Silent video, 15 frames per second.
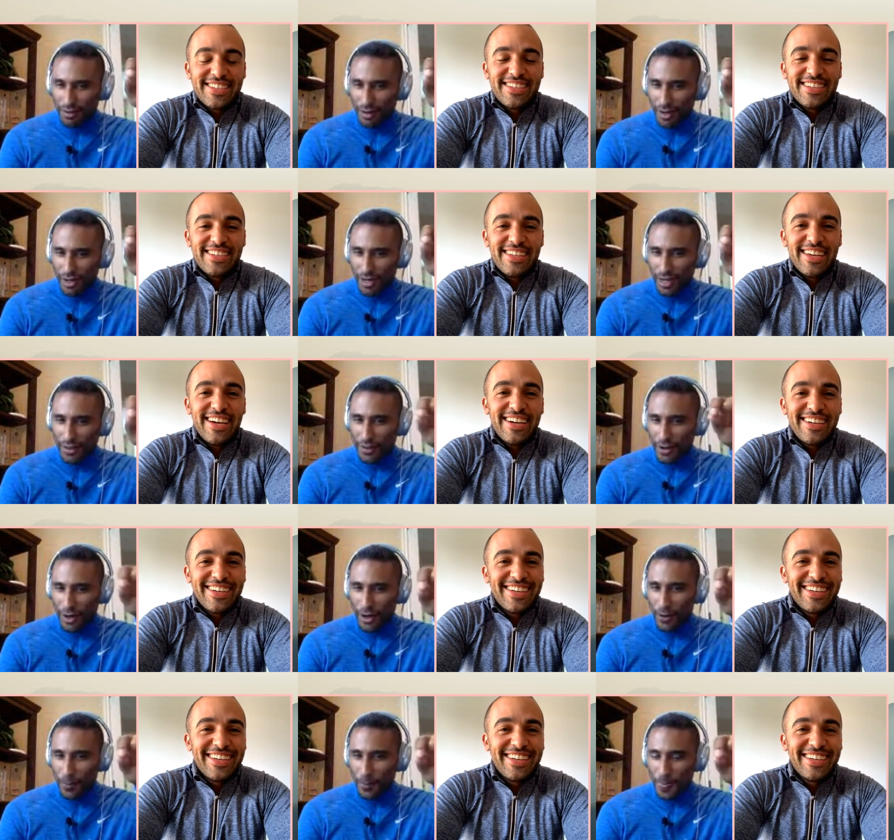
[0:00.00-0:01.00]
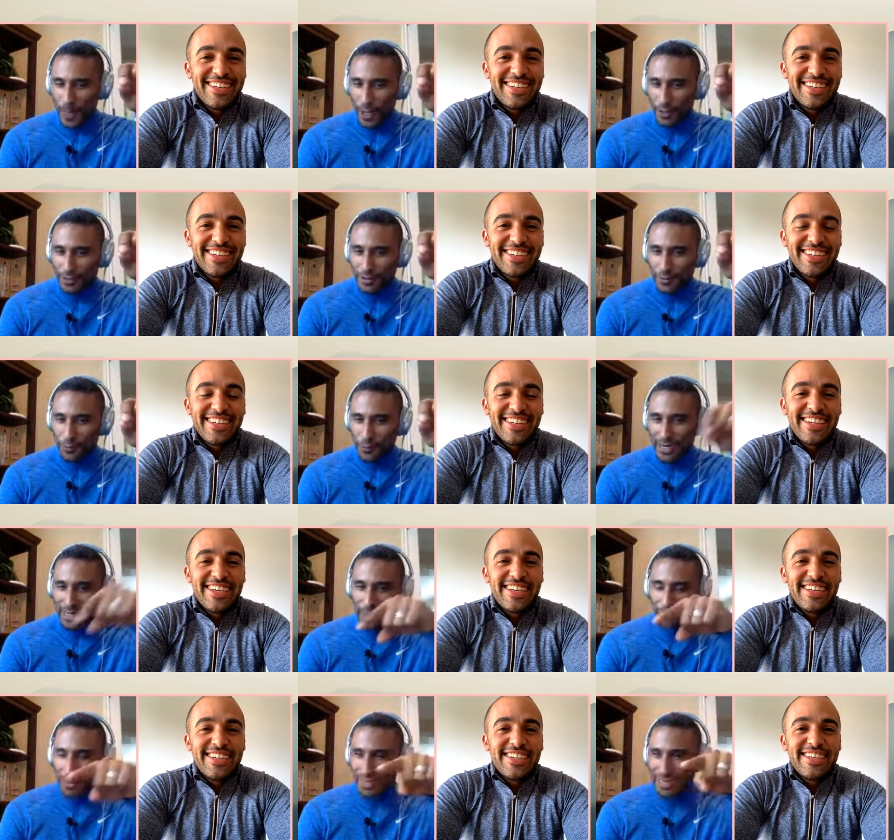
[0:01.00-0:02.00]
Speaker 1: yeah aren't some
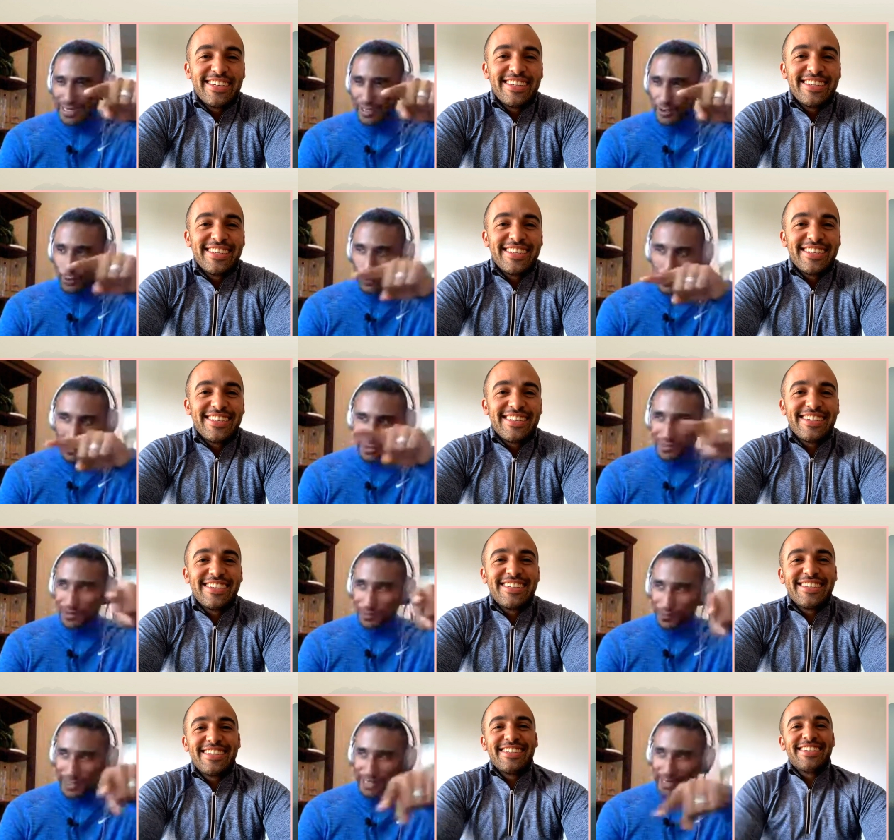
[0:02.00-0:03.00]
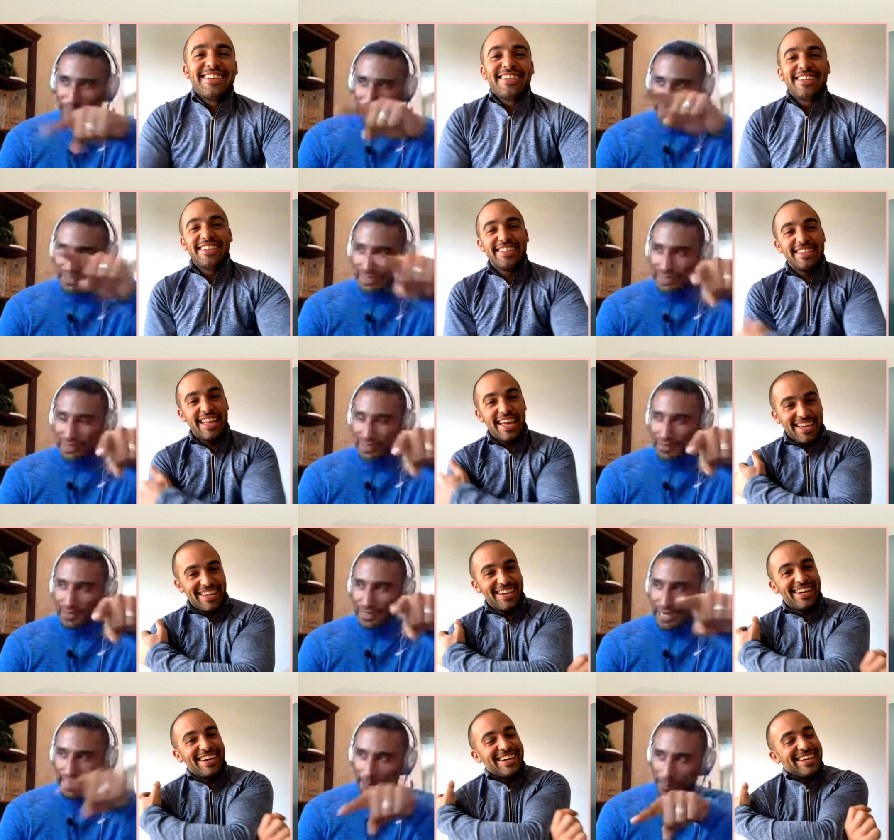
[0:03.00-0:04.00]
wedding plans or weren't some wedding plans yeah.
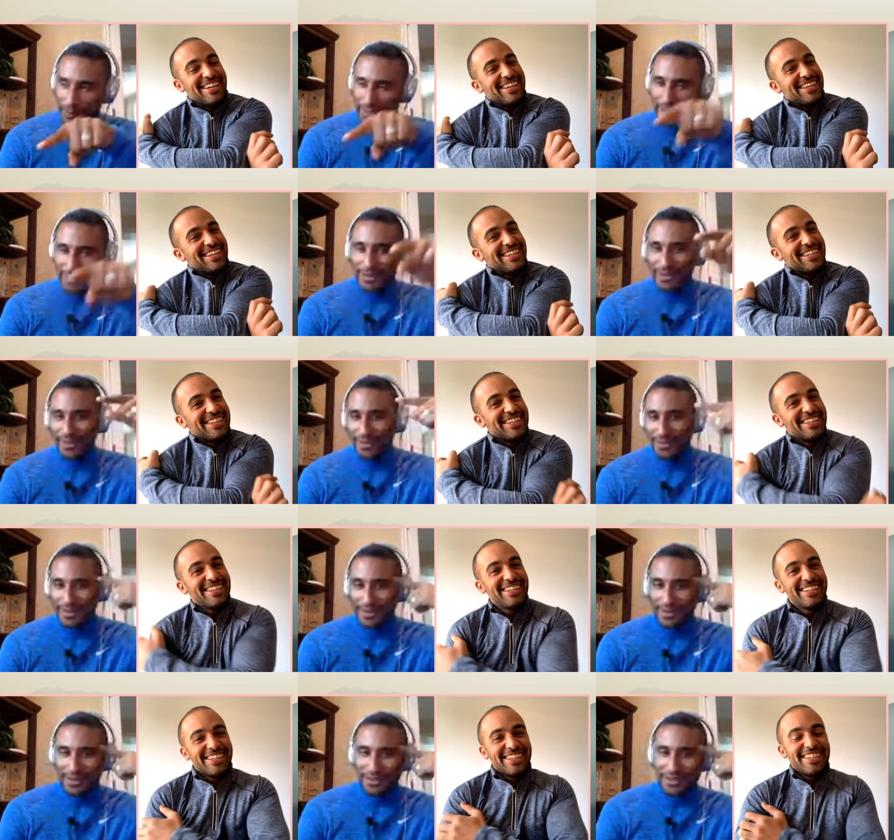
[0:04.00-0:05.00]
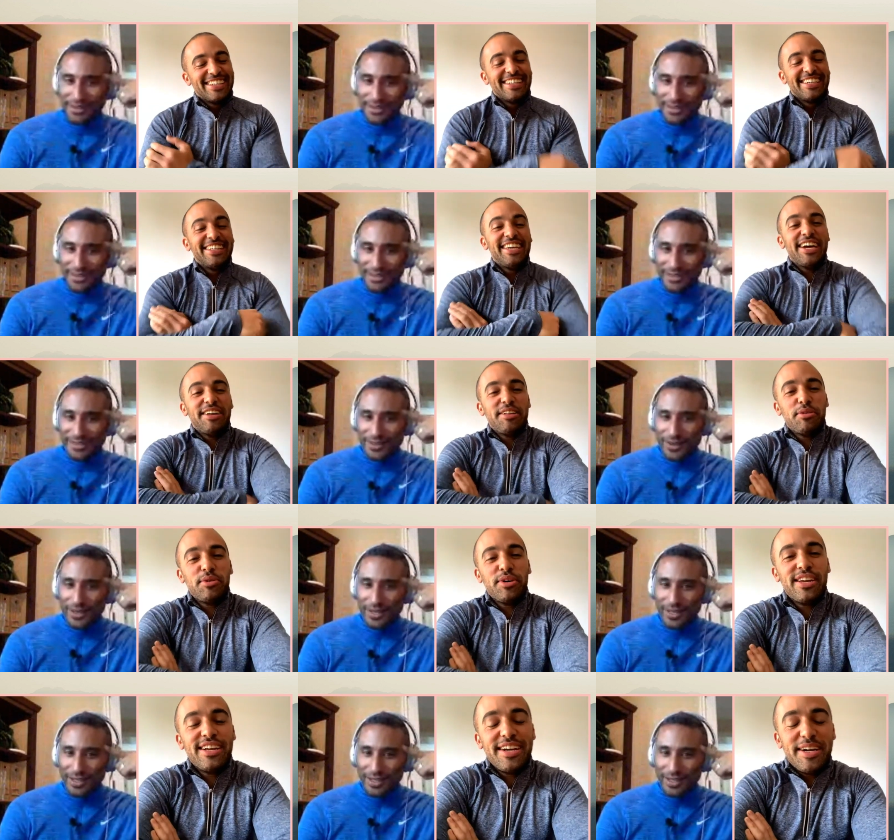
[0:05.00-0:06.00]
happening?
Speaker 2: Yeah, we're ah.
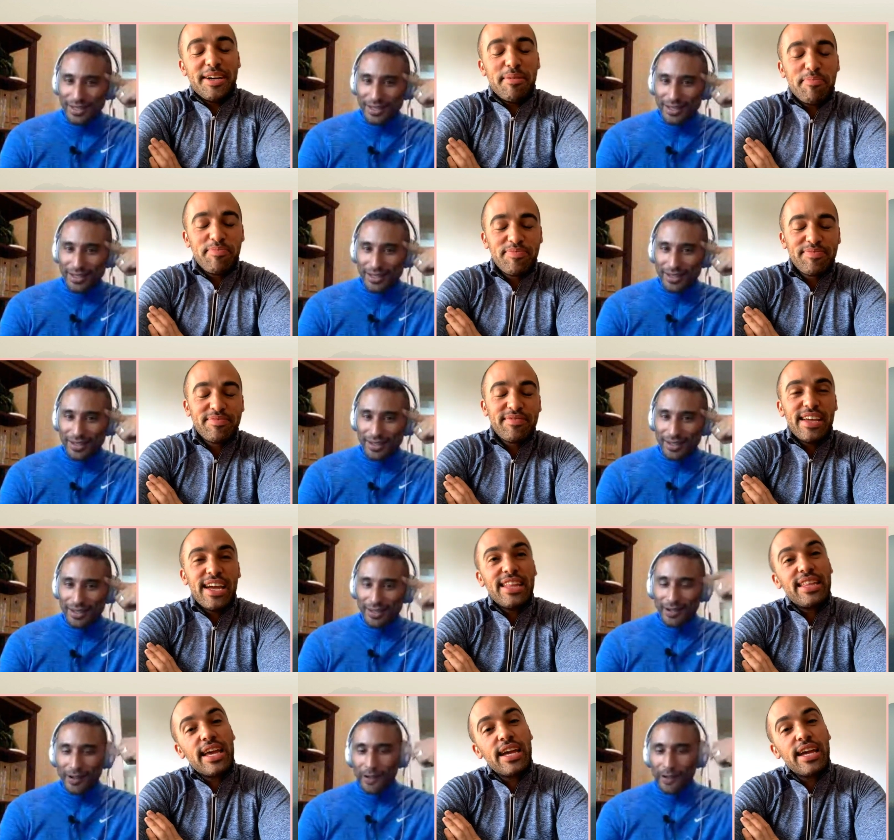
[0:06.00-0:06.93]
gonna um, at the